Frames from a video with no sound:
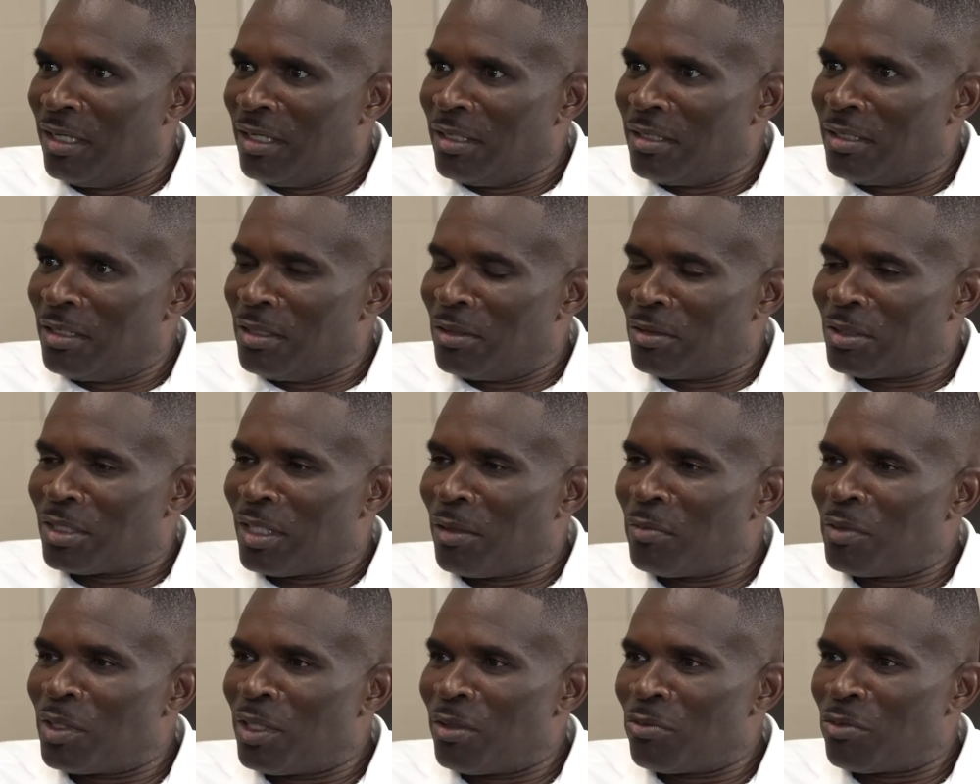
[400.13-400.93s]
Okay. You know,
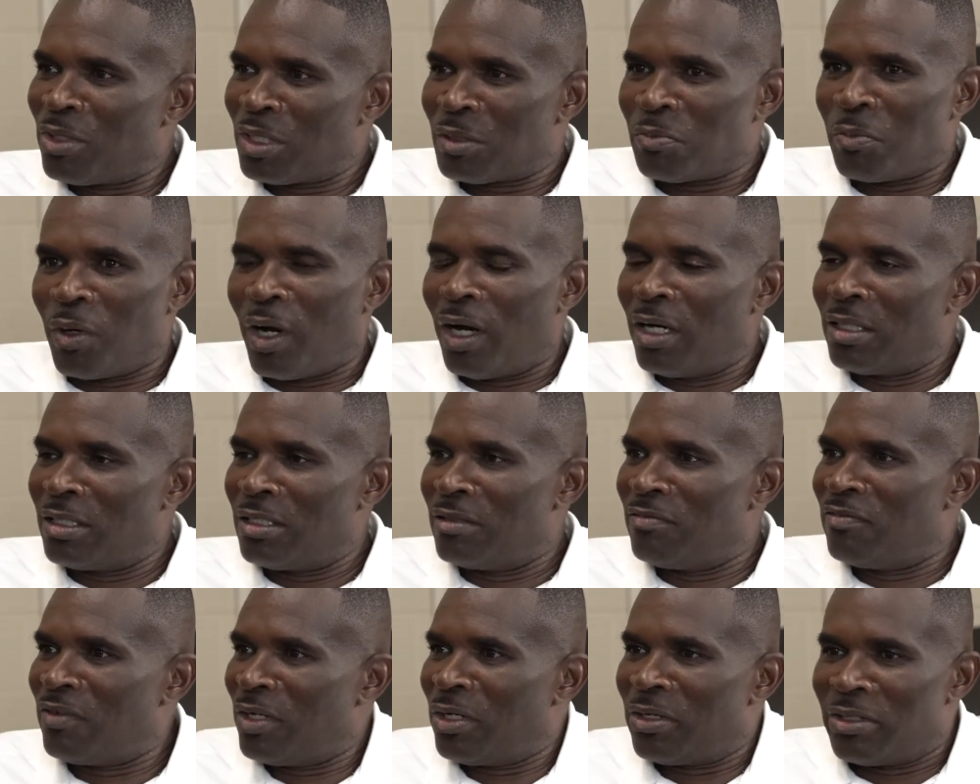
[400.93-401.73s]
some of them
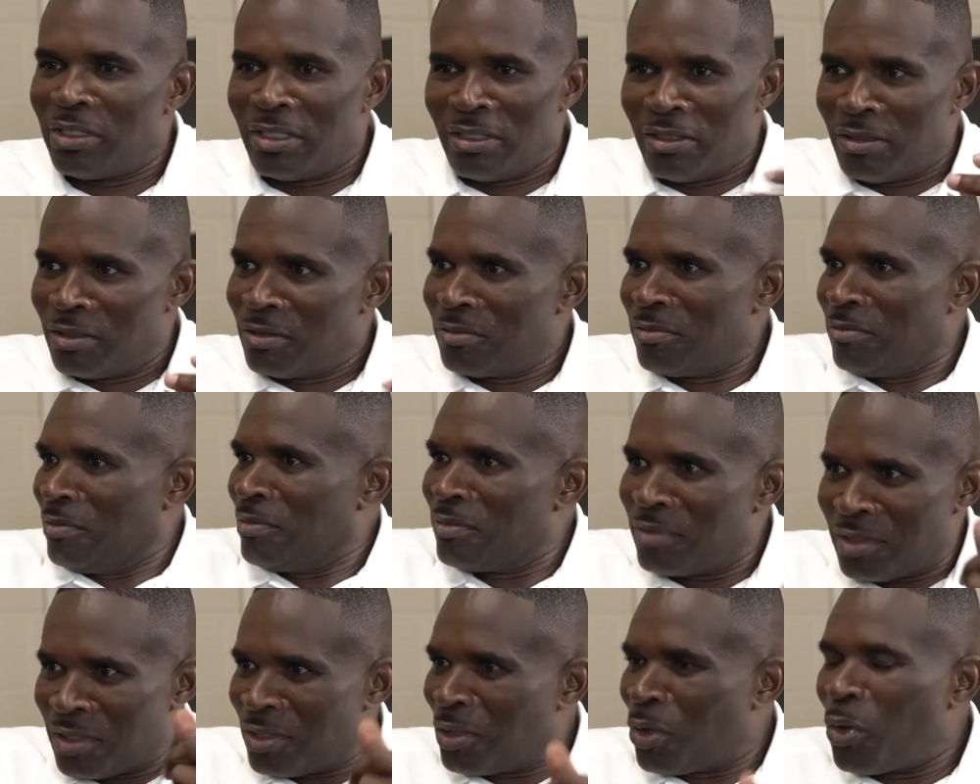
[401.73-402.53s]
responded very
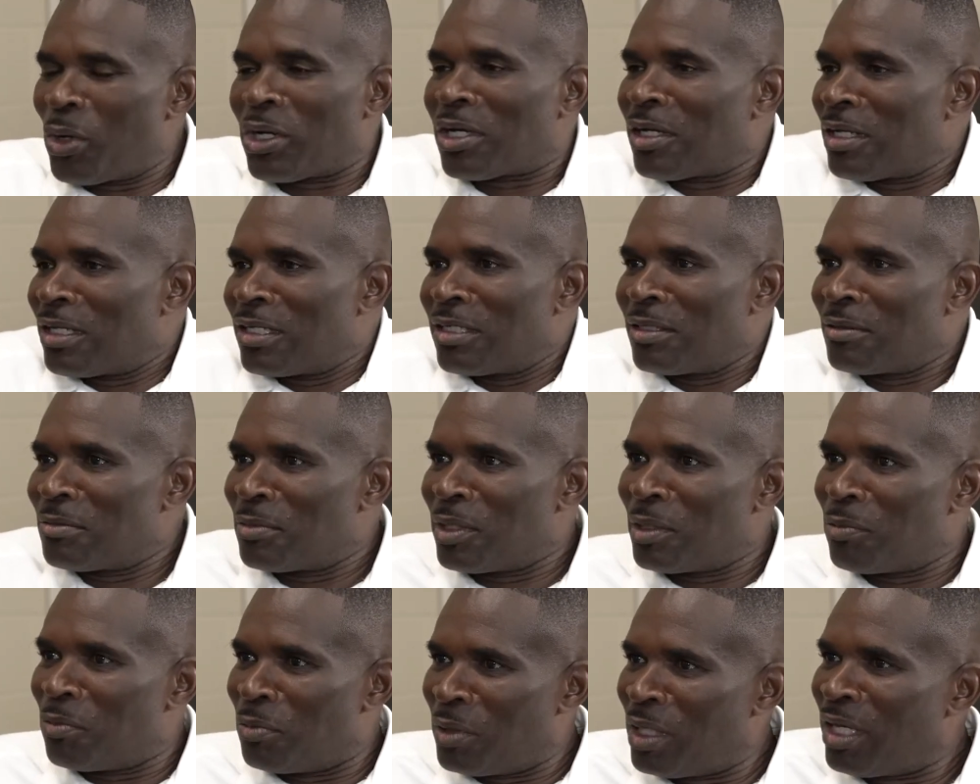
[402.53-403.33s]
quickly,
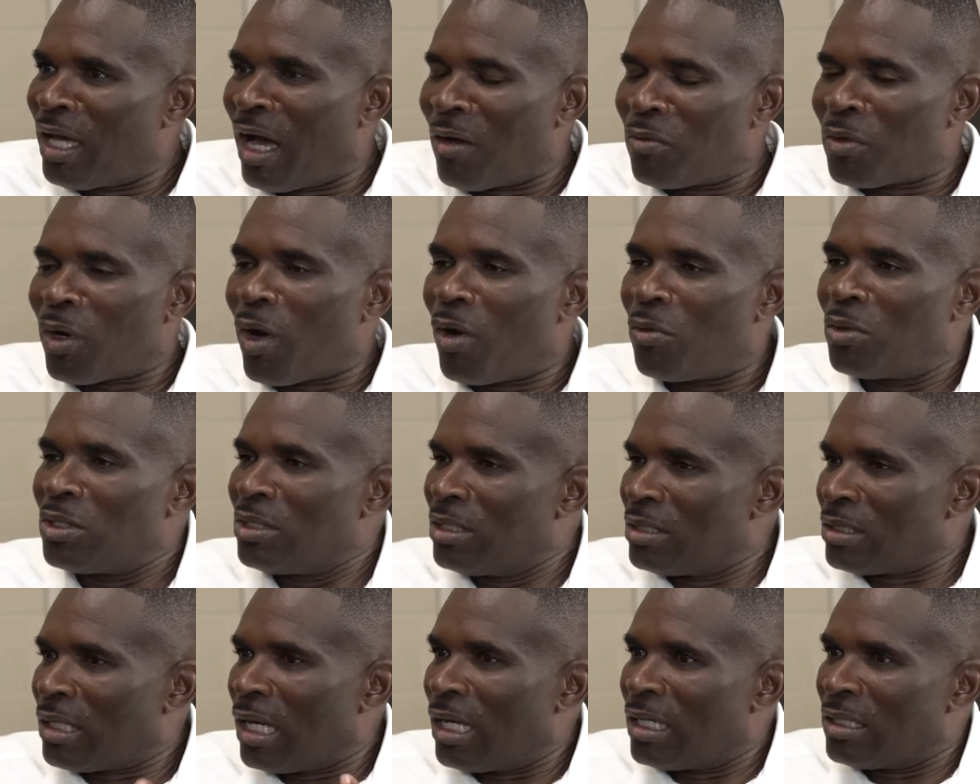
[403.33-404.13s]
but me, I would always
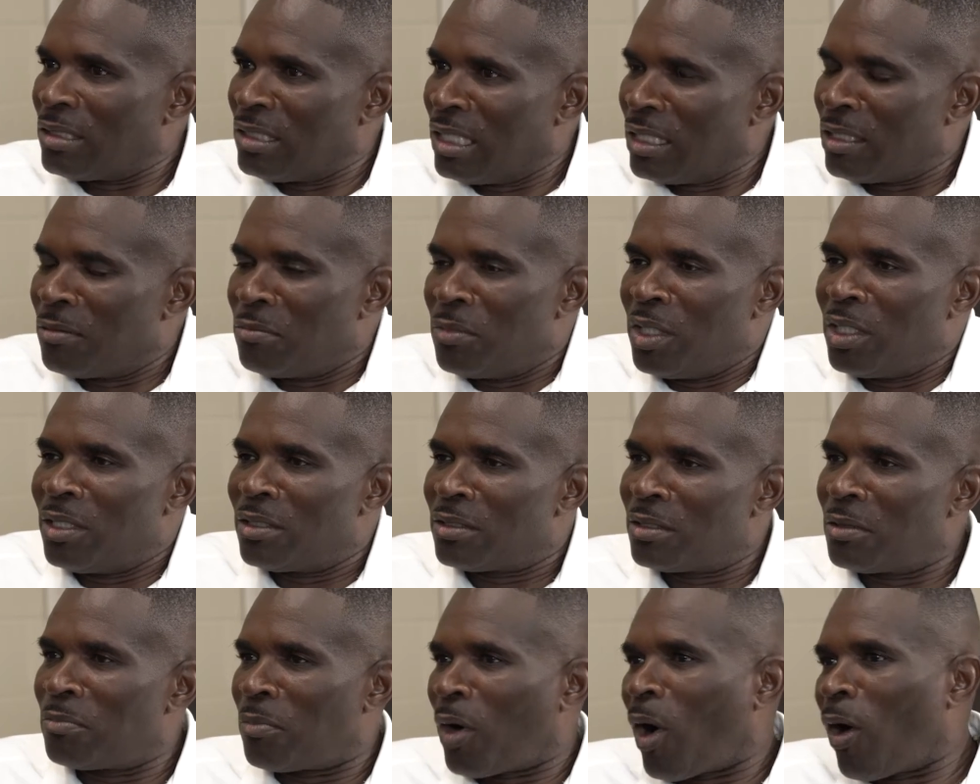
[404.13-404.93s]
just kind of take a minute
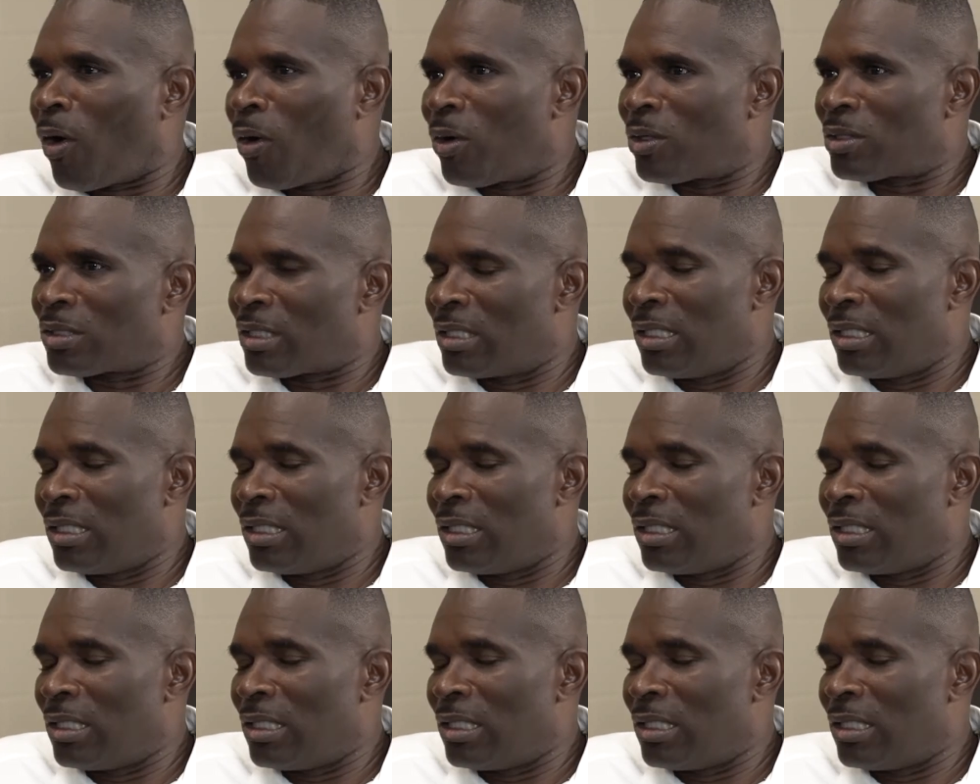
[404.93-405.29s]
to pause.